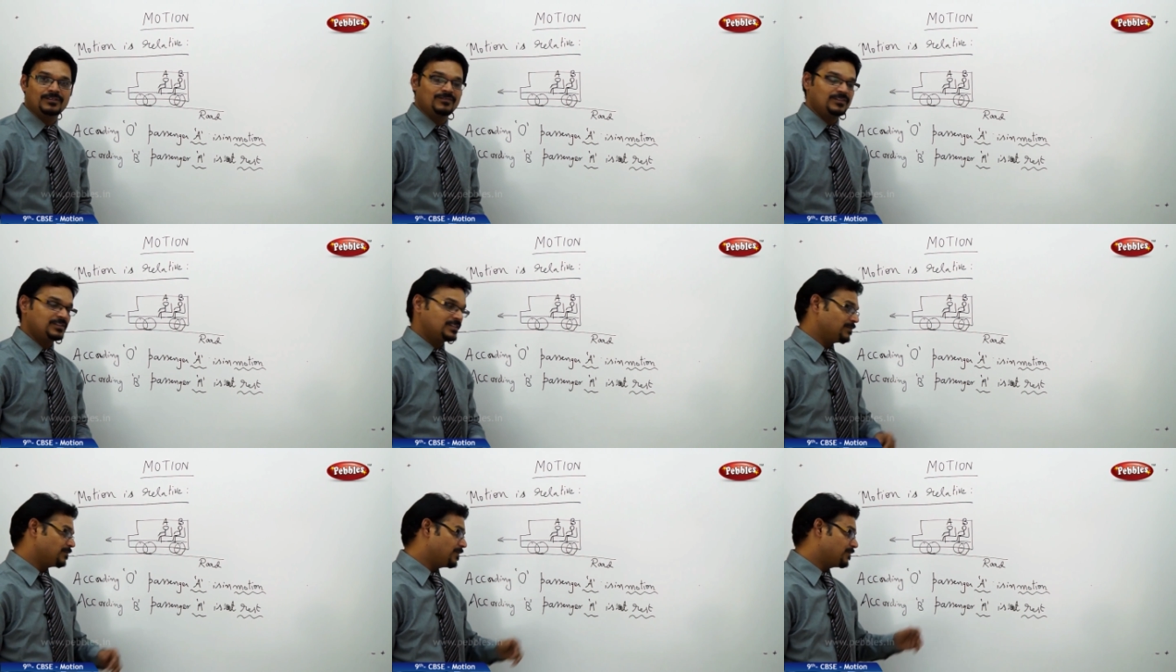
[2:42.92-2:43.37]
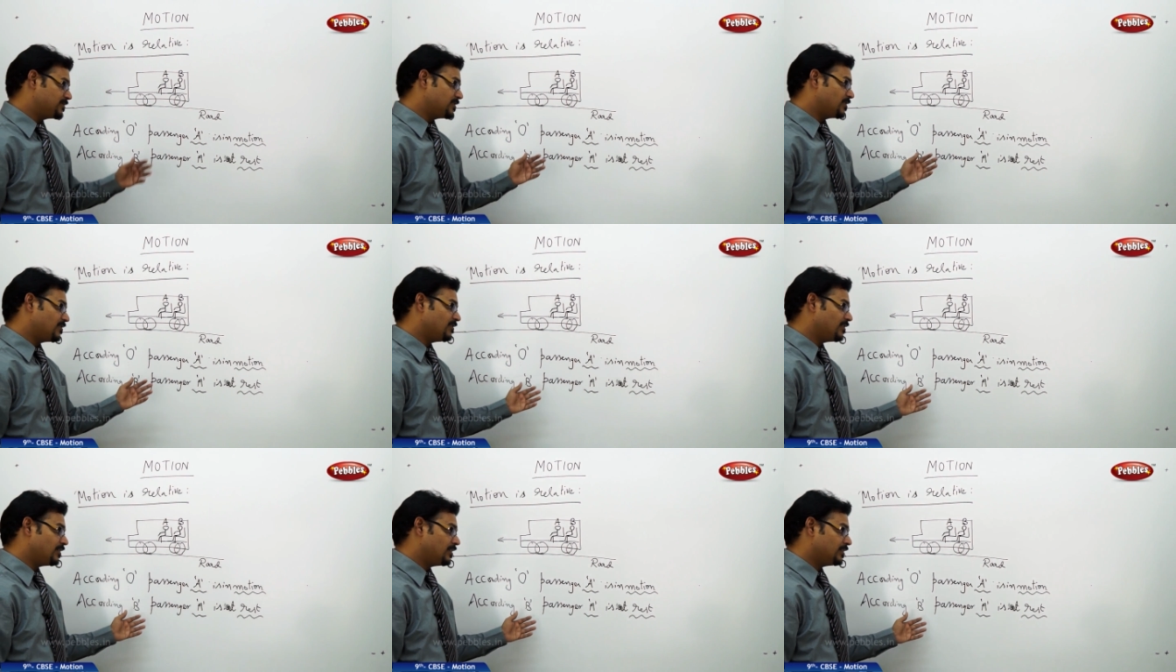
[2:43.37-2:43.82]
For some
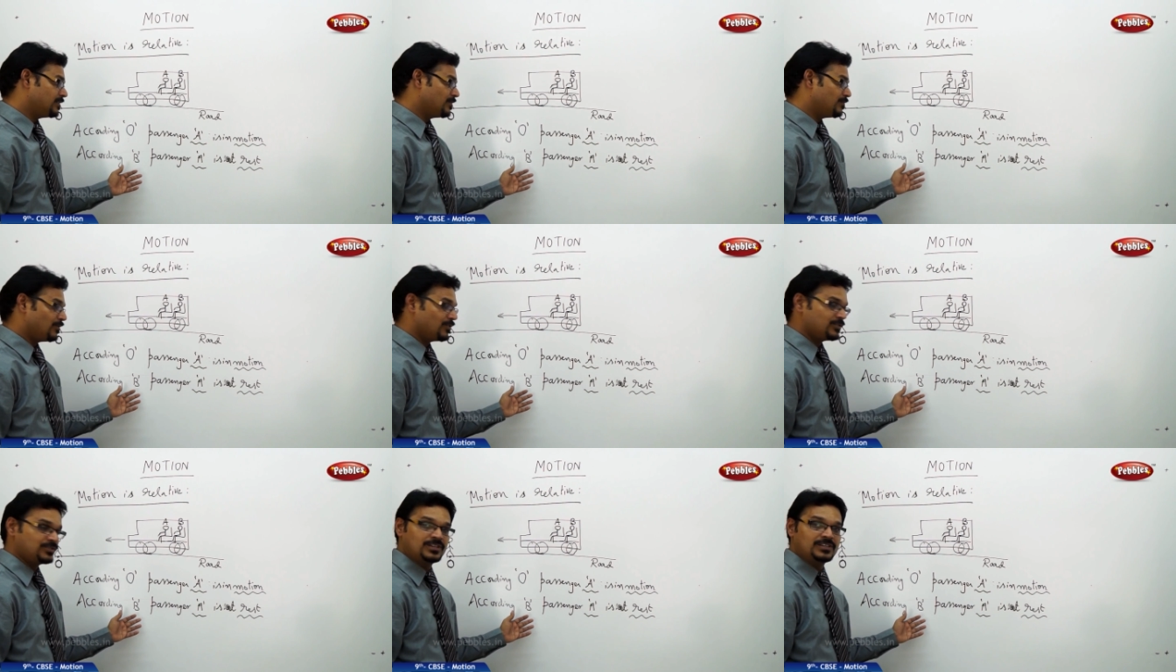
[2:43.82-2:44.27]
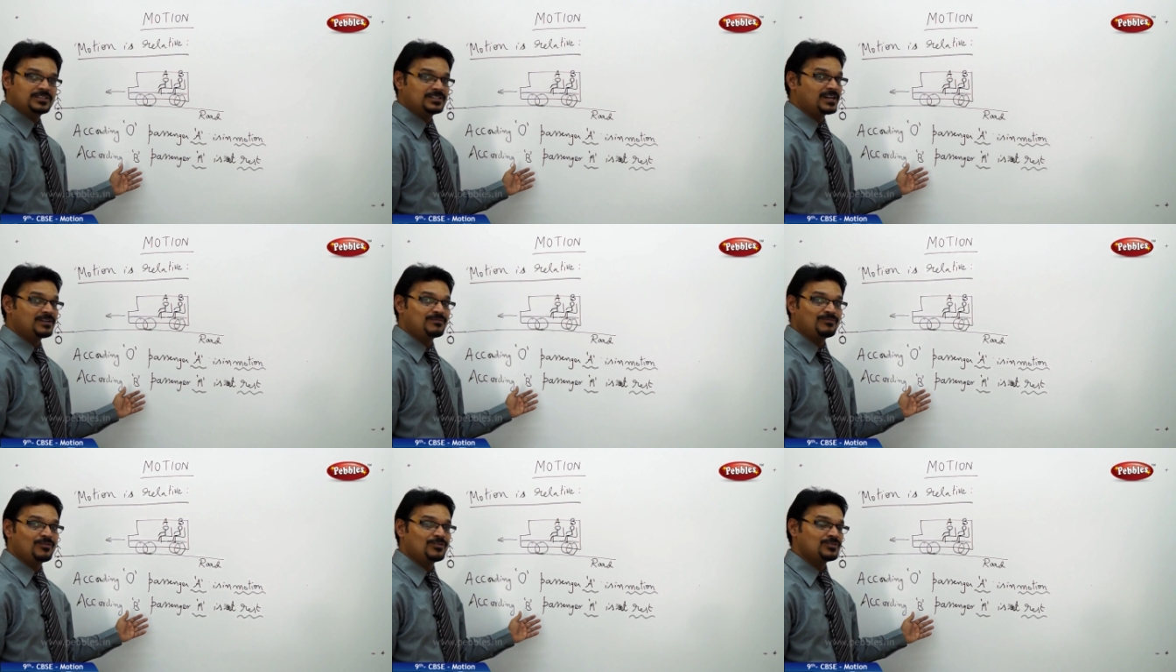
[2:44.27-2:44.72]
observer, the motion is
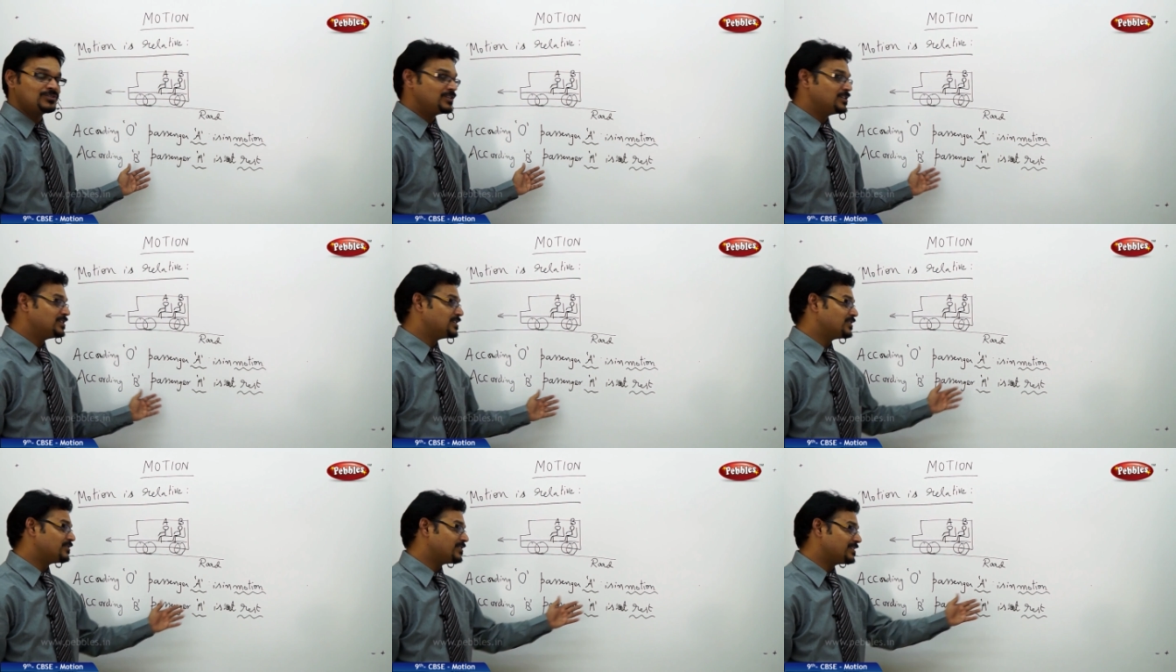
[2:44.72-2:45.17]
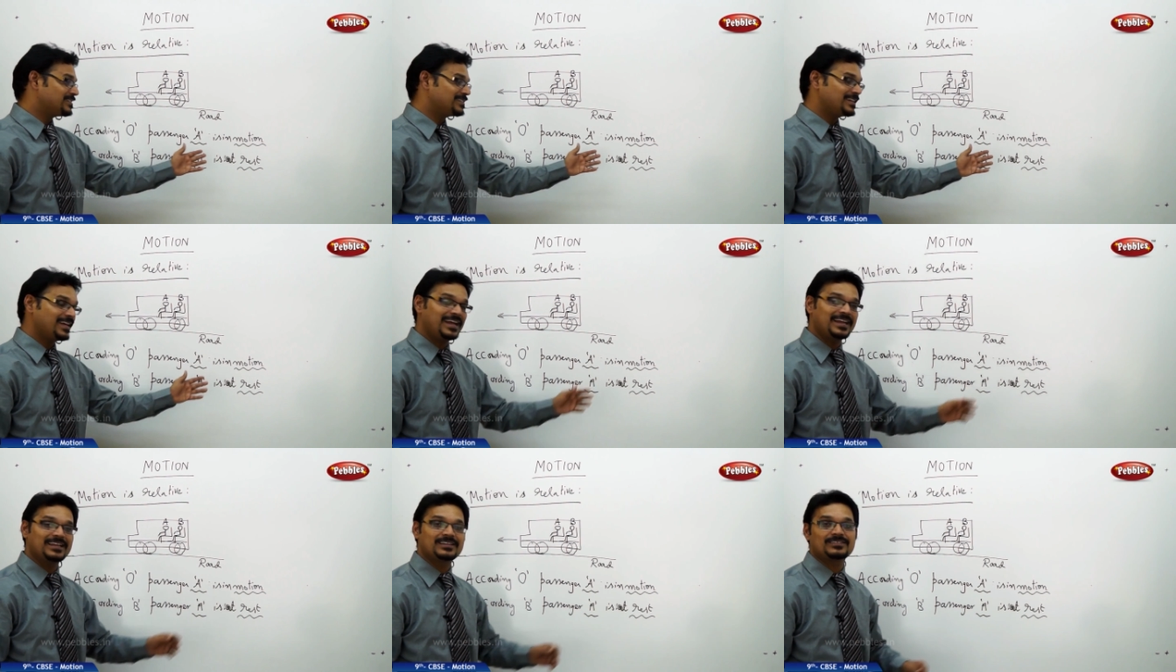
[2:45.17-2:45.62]
not motion, it is at rest
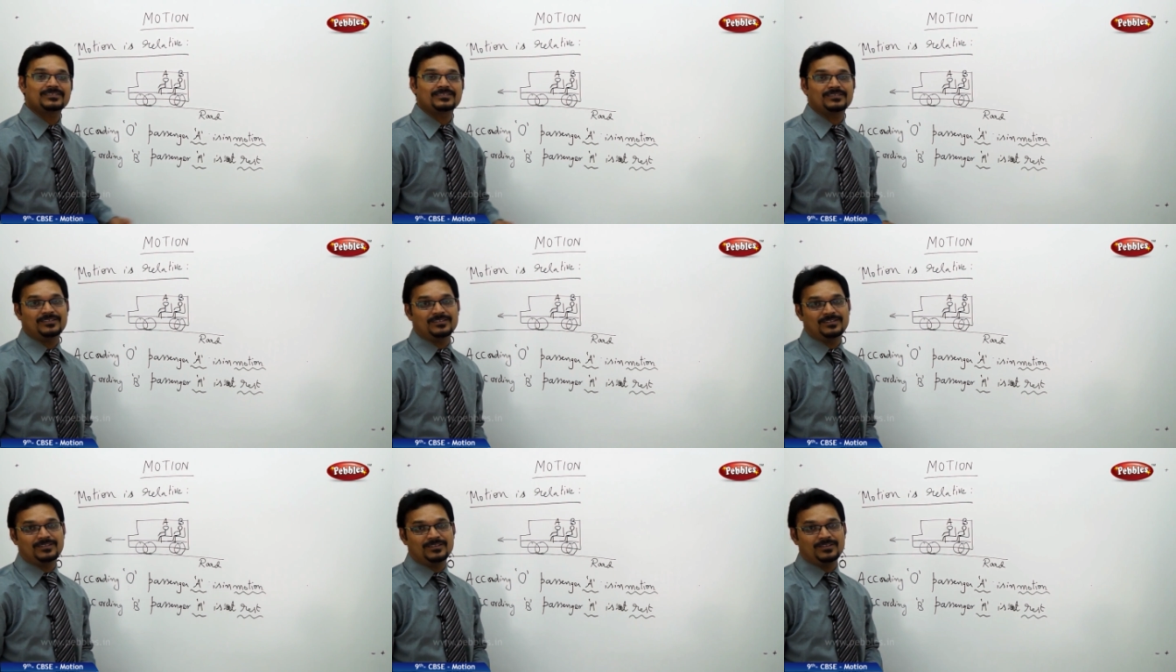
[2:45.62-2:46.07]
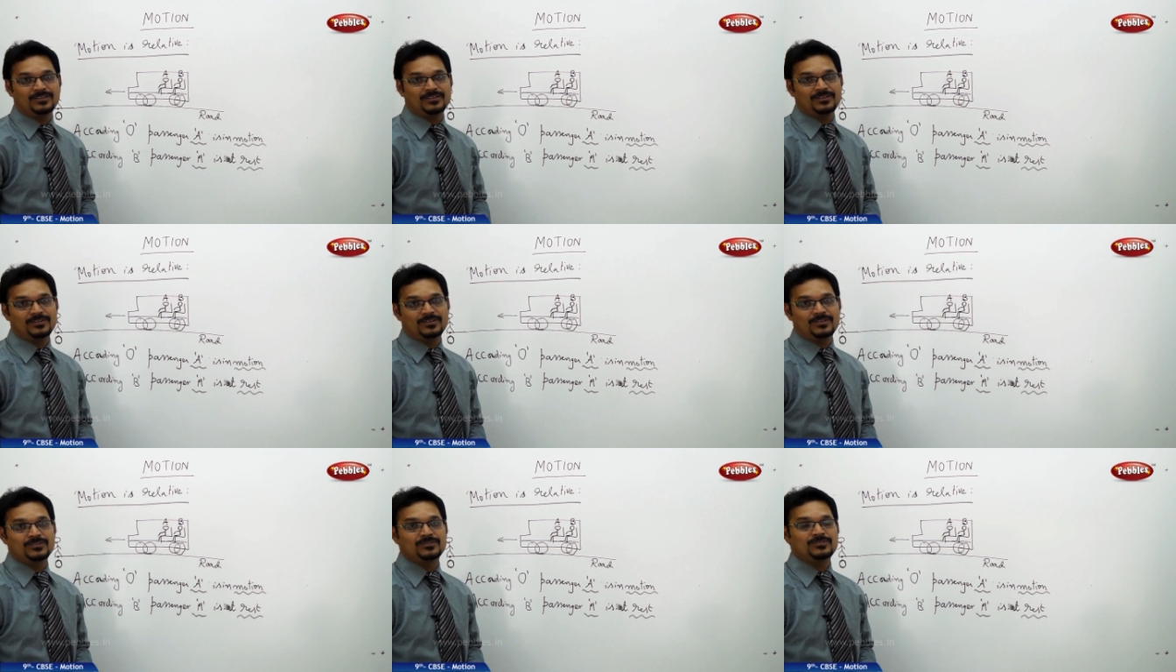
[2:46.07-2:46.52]
state.
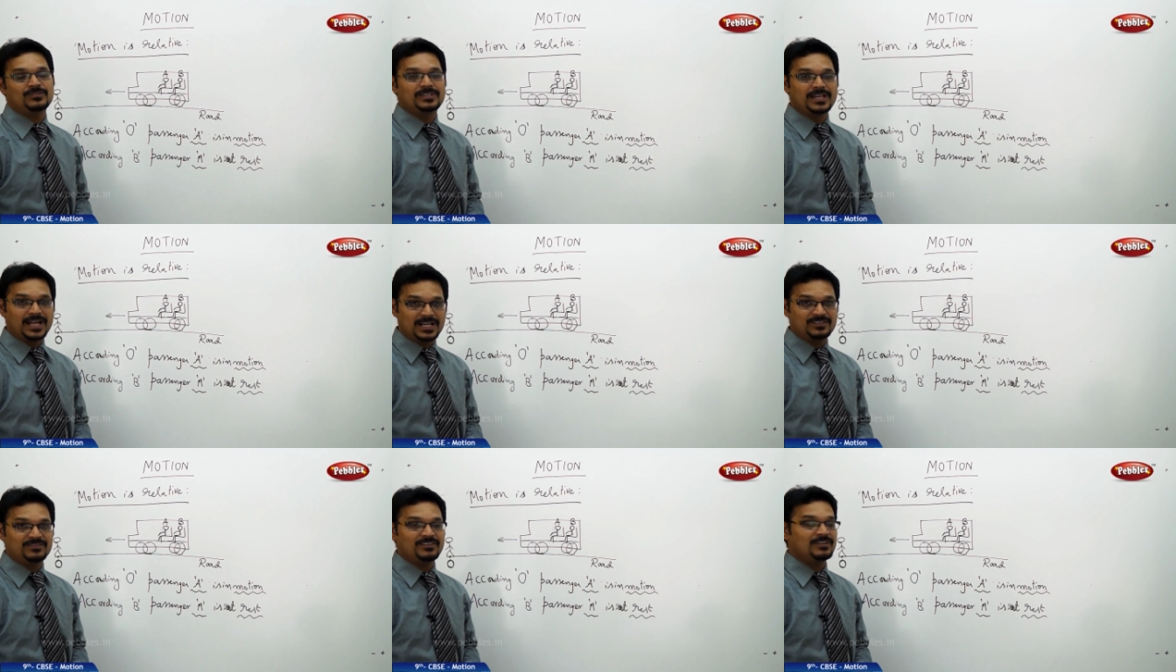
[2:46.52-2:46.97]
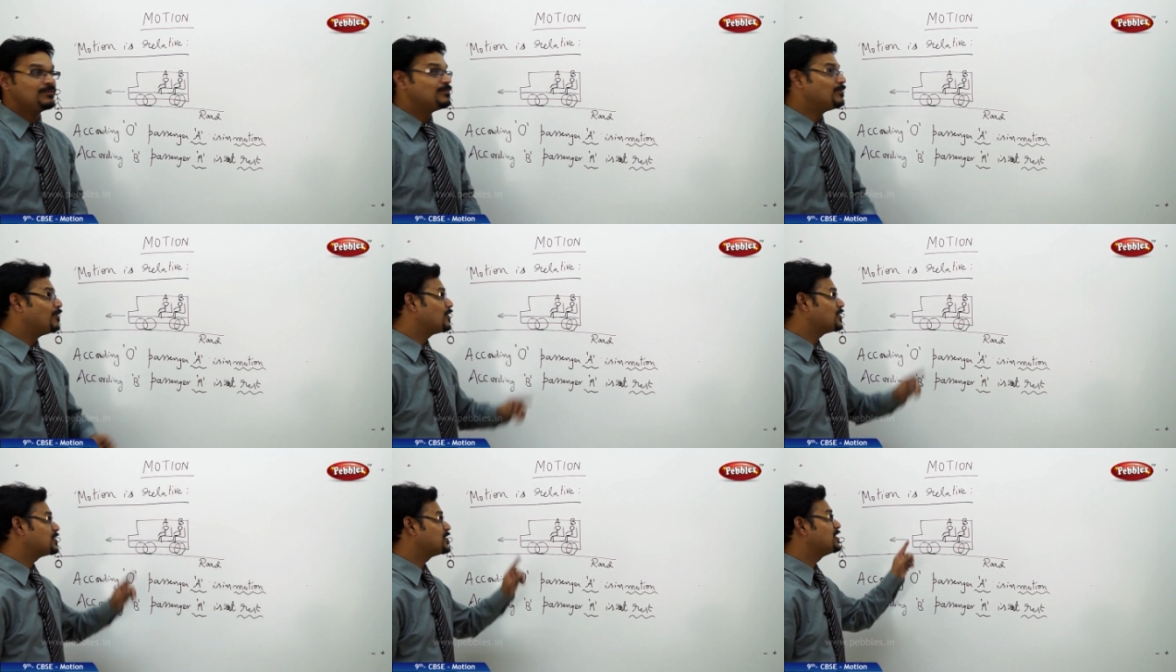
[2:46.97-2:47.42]
So that's why
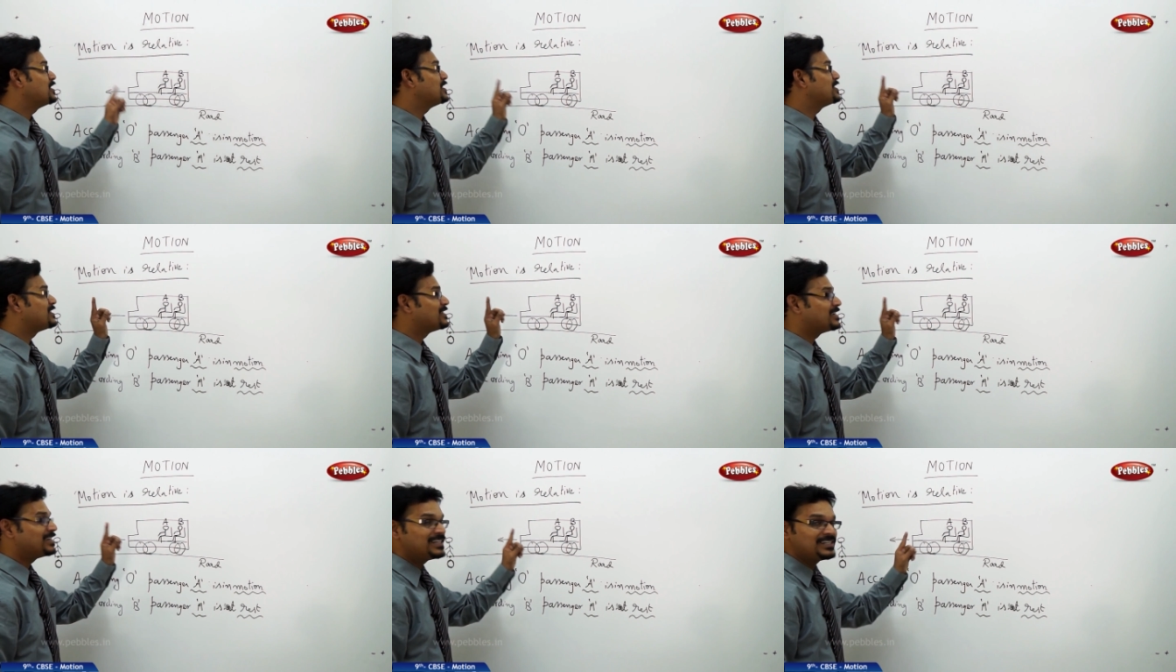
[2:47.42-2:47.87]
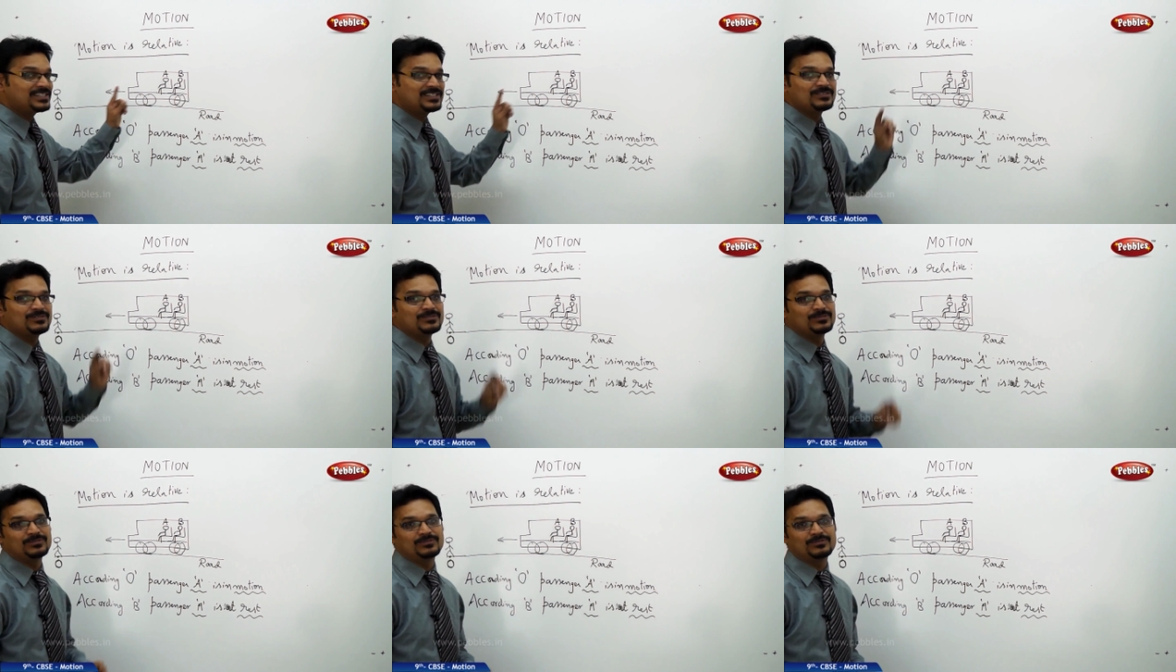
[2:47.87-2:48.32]
motion is
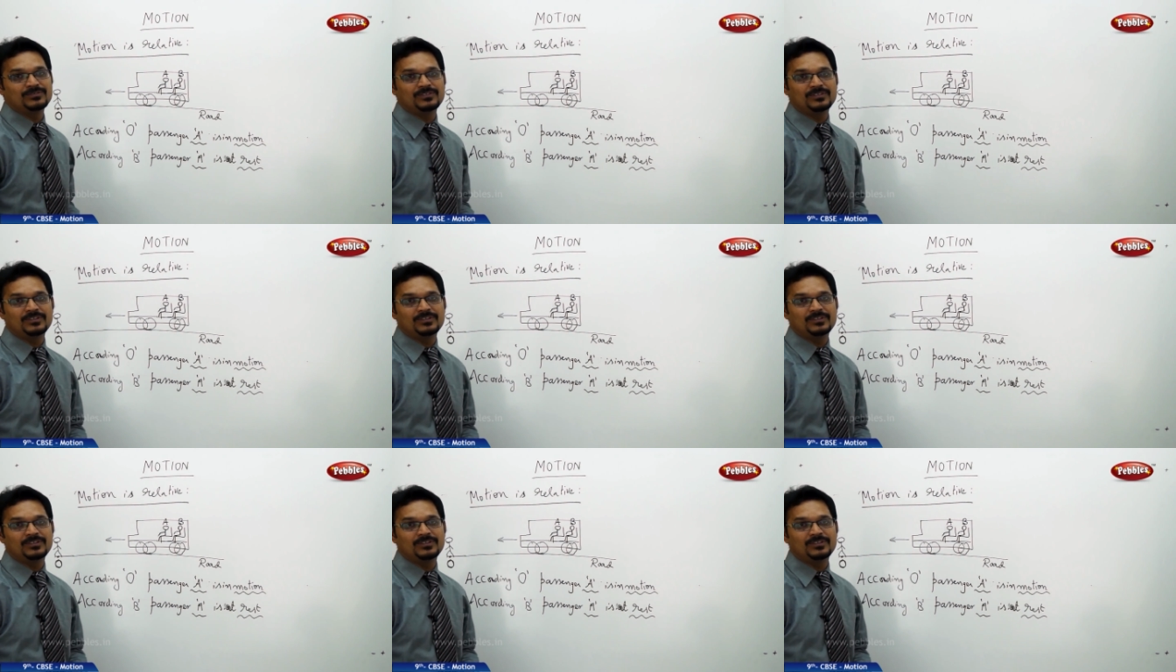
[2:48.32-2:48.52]
relative.